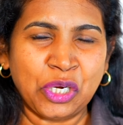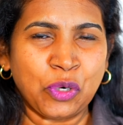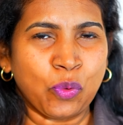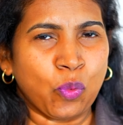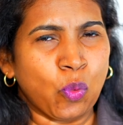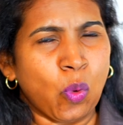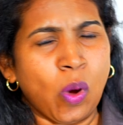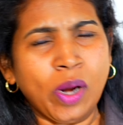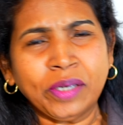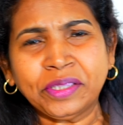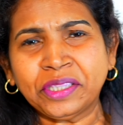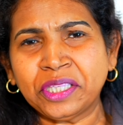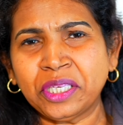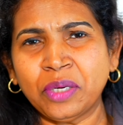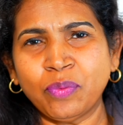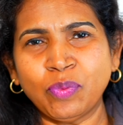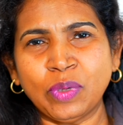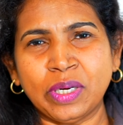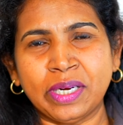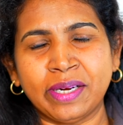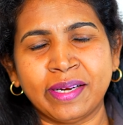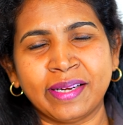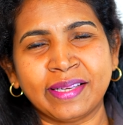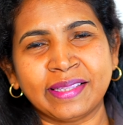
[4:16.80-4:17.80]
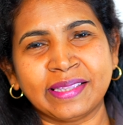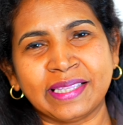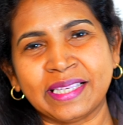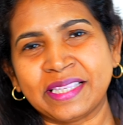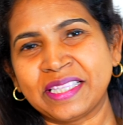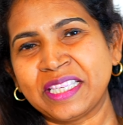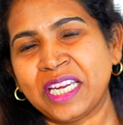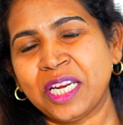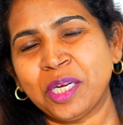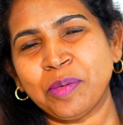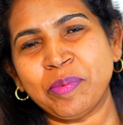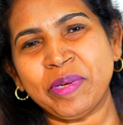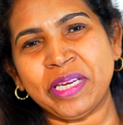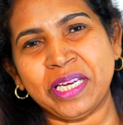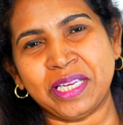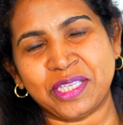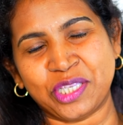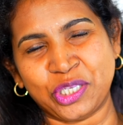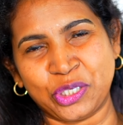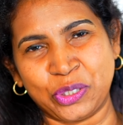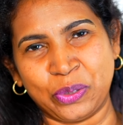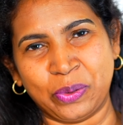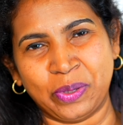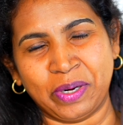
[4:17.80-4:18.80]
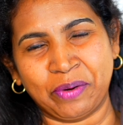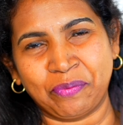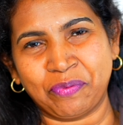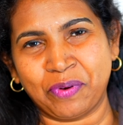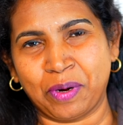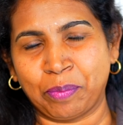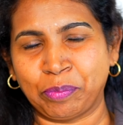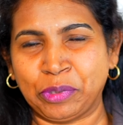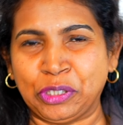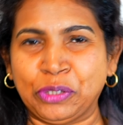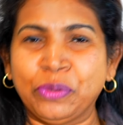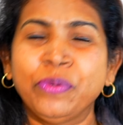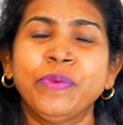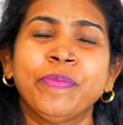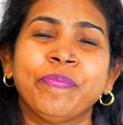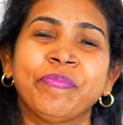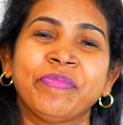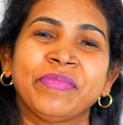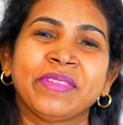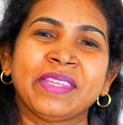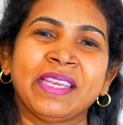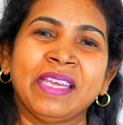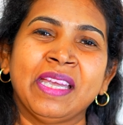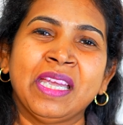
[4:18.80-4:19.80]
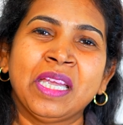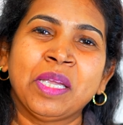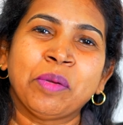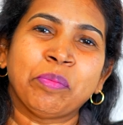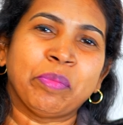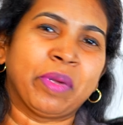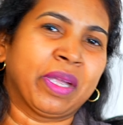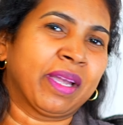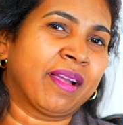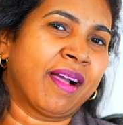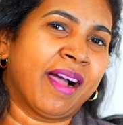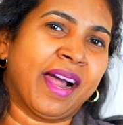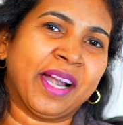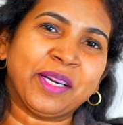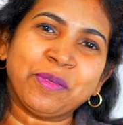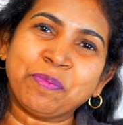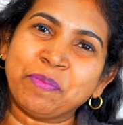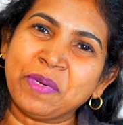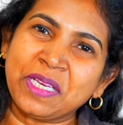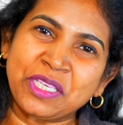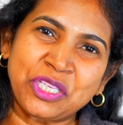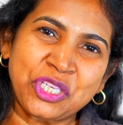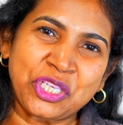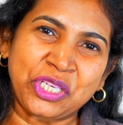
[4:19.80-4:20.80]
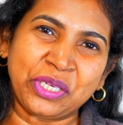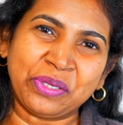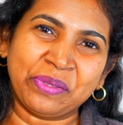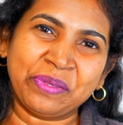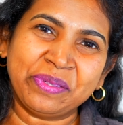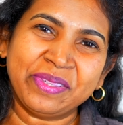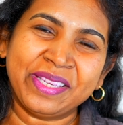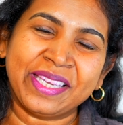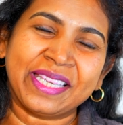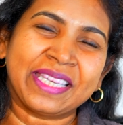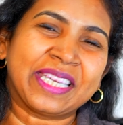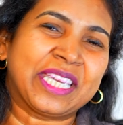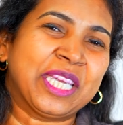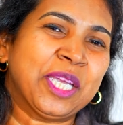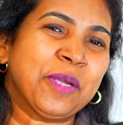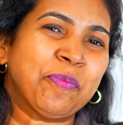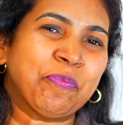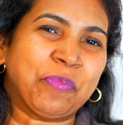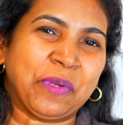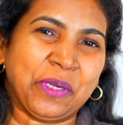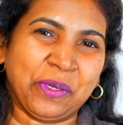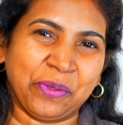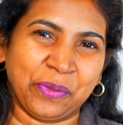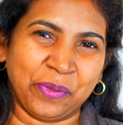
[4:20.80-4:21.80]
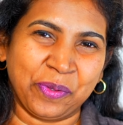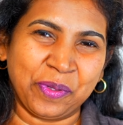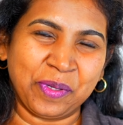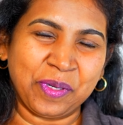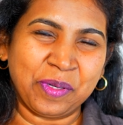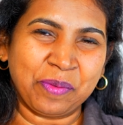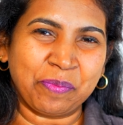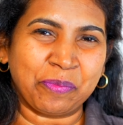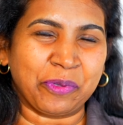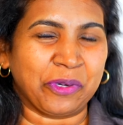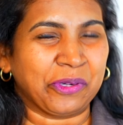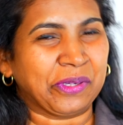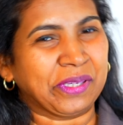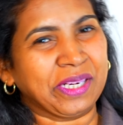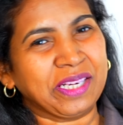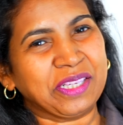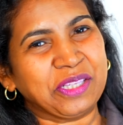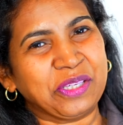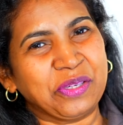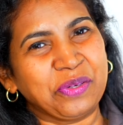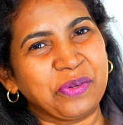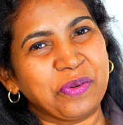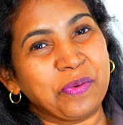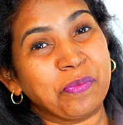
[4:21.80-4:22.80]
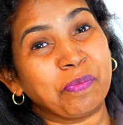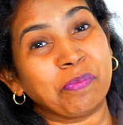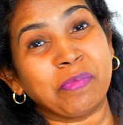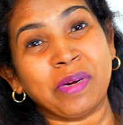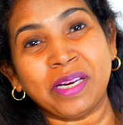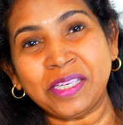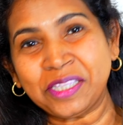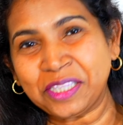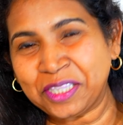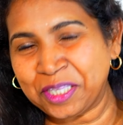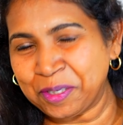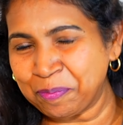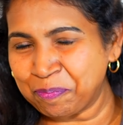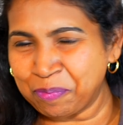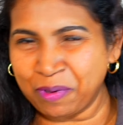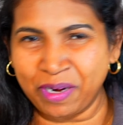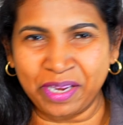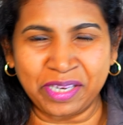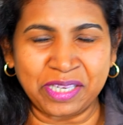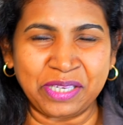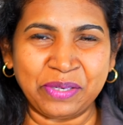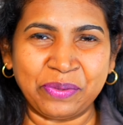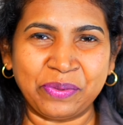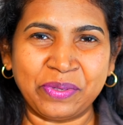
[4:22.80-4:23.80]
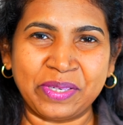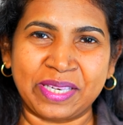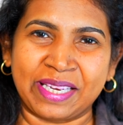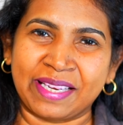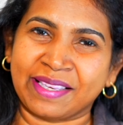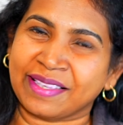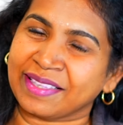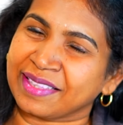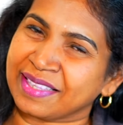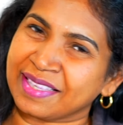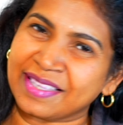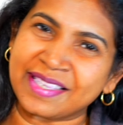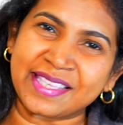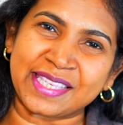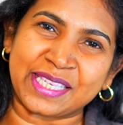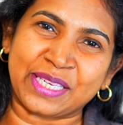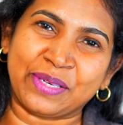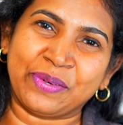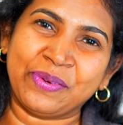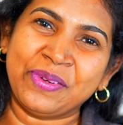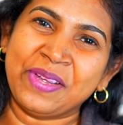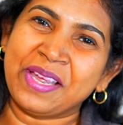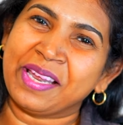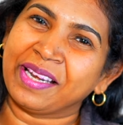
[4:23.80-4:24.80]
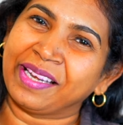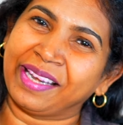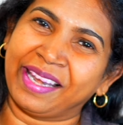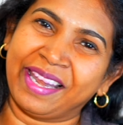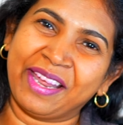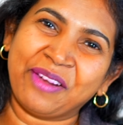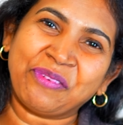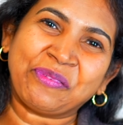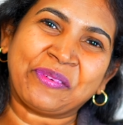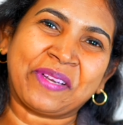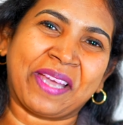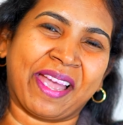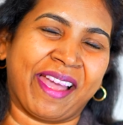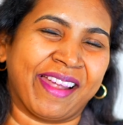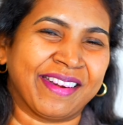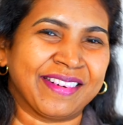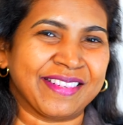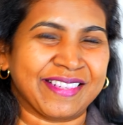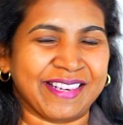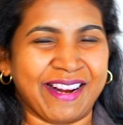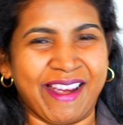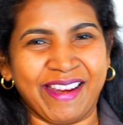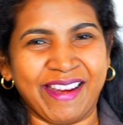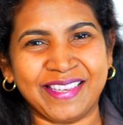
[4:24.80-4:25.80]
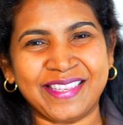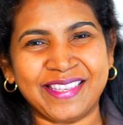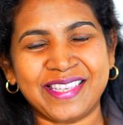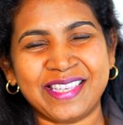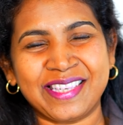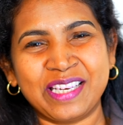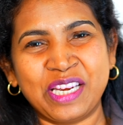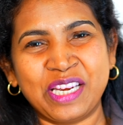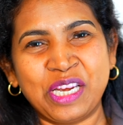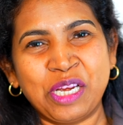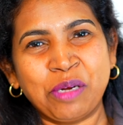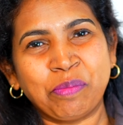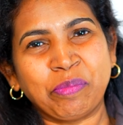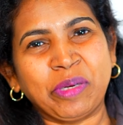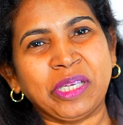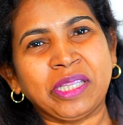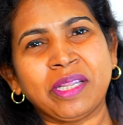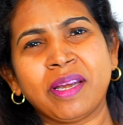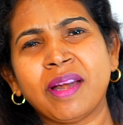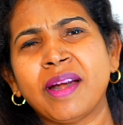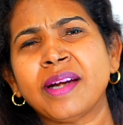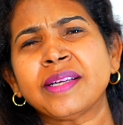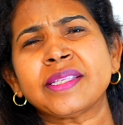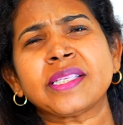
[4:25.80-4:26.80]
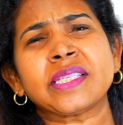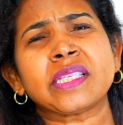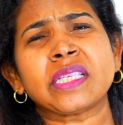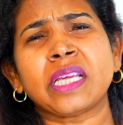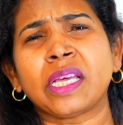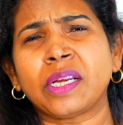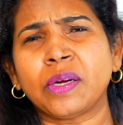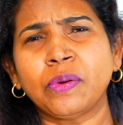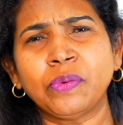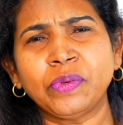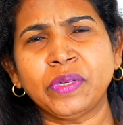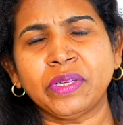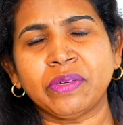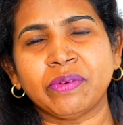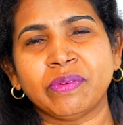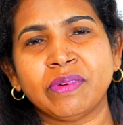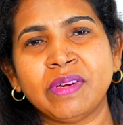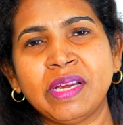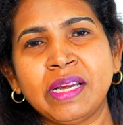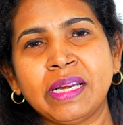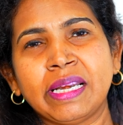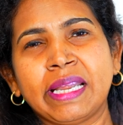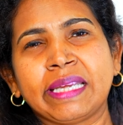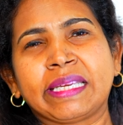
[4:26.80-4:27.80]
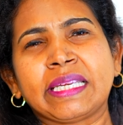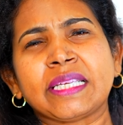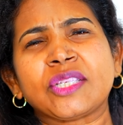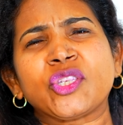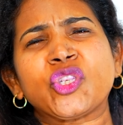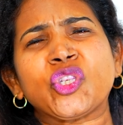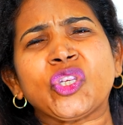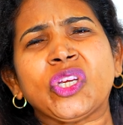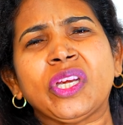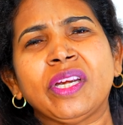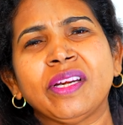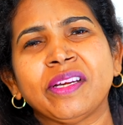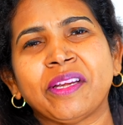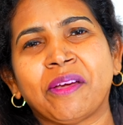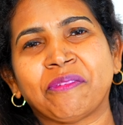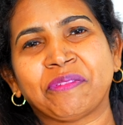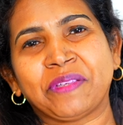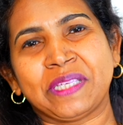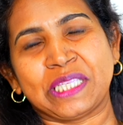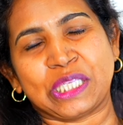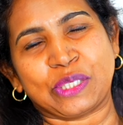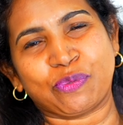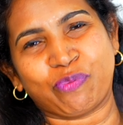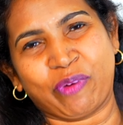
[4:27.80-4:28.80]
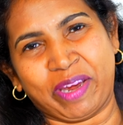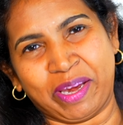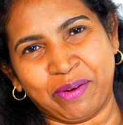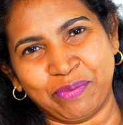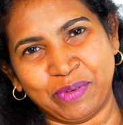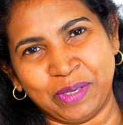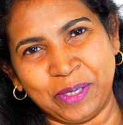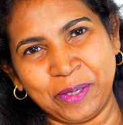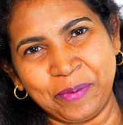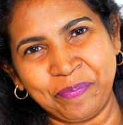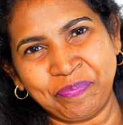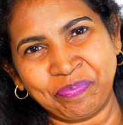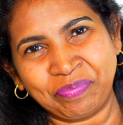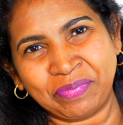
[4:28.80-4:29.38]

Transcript: whatever that the enemy has stolen from you. May God bless you, keep you, protect you, multiply you, increase you left and right. May the Lord surround you like a shield of His favor